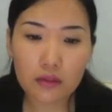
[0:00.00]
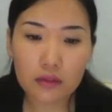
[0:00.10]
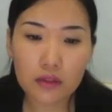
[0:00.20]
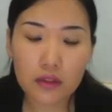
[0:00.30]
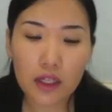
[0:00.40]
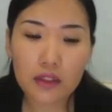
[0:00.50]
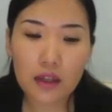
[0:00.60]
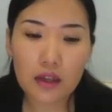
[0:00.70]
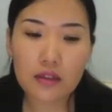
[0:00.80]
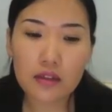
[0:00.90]
The right
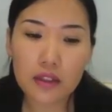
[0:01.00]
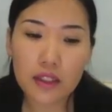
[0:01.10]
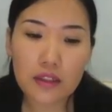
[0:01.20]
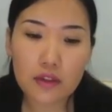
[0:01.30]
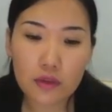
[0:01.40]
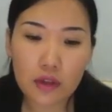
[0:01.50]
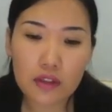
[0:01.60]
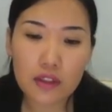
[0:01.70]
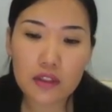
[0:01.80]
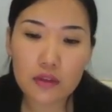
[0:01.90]
answer is to
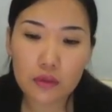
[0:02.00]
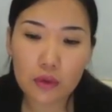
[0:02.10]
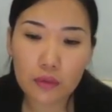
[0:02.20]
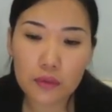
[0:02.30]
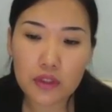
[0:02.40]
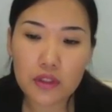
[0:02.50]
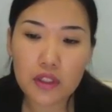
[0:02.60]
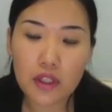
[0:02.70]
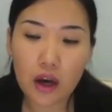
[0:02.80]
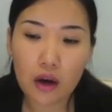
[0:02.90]
address two objects
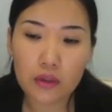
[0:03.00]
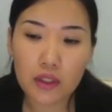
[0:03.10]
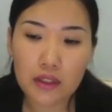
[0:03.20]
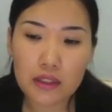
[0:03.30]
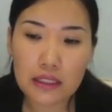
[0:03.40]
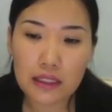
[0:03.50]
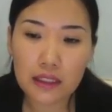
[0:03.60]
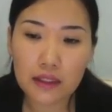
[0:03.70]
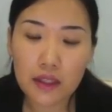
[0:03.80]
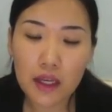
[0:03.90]
cout and
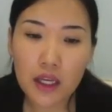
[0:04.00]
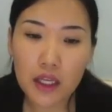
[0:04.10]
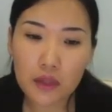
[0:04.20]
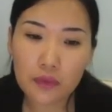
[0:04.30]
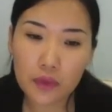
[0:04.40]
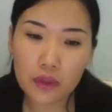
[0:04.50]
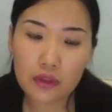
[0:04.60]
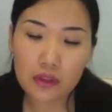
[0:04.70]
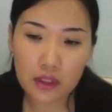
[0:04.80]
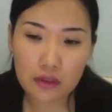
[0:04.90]
cin. If we
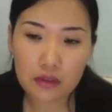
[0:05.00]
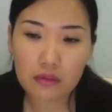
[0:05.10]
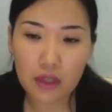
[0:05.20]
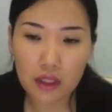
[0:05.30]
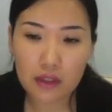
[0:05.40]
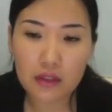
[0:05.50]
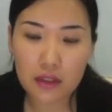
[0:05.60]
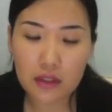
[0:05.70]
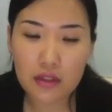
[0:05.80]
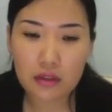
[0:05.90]
not write
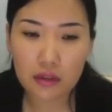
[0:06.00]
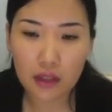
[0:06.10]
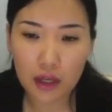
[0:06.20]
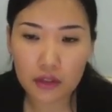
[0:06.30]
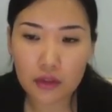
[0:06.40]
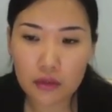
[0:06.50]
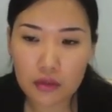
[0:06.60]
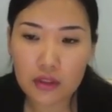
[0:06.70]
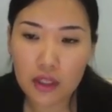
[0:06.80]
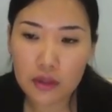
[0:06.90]
this line
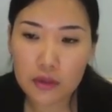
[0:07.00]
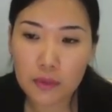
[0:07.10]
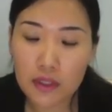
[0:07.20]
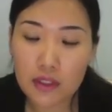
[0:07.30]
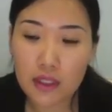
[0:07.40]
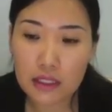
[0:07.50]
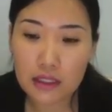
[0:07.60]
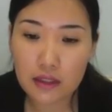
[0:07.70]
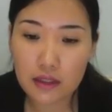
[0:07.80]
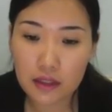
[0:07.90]
using namespace
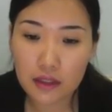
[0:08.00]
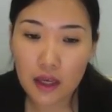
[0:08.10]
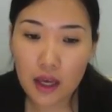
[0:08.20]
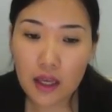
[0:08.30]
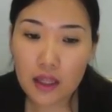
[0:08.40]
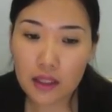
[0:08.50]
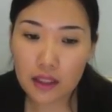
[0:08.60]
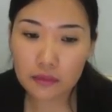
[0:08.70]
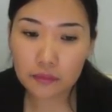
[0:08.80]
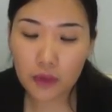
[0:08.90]
std,
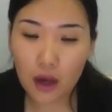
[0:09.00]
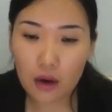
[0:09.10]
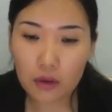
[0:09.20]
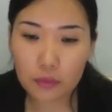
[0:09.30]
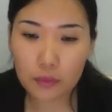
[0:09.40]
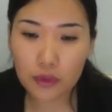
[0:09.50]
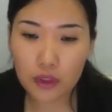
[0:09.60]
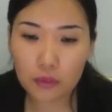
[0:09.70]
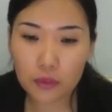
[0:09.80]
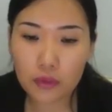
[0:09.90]
then our
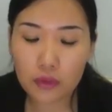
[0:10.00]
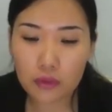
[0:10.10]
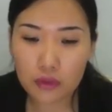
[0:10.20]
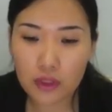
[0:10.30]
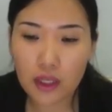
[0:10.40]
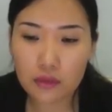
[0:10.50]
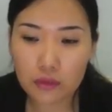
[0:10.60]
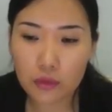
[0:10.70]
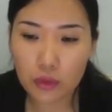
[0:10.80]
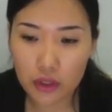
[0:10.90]
program will not
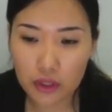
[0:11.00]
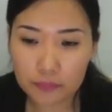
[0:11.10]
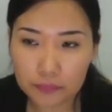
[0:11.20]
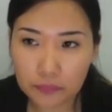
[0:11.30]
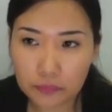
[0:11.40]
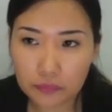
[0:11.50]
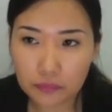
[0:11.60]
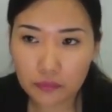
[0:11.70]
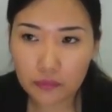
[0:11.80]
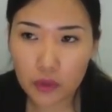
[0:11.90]
work.
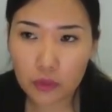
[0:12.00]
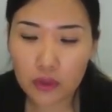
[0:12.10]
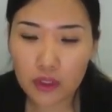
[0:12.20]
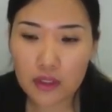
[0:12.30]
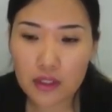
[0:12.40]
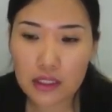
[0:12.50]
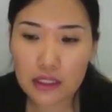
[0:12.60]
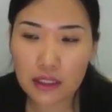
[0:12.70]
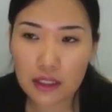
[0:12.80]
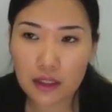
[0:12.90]
We will not
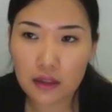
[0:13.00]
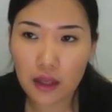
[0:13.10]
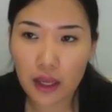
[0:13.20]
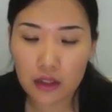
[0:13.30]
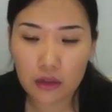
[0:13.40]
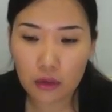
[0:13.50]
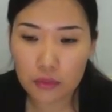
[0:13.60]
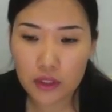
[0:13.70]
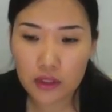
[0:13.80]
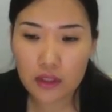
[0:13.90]
see in any
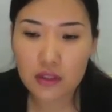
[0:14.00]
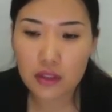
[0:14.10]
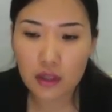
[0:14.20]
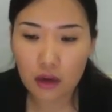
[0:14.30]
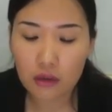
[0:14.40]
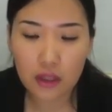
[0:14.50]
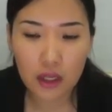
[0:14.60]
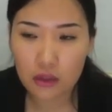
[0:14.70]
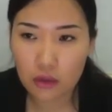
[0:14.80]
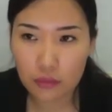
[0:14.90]
object and see out
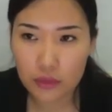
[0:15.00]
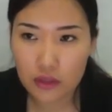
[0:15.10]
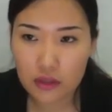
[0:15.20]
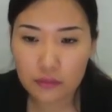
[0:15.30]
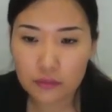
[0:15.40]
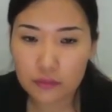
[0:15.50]
any object.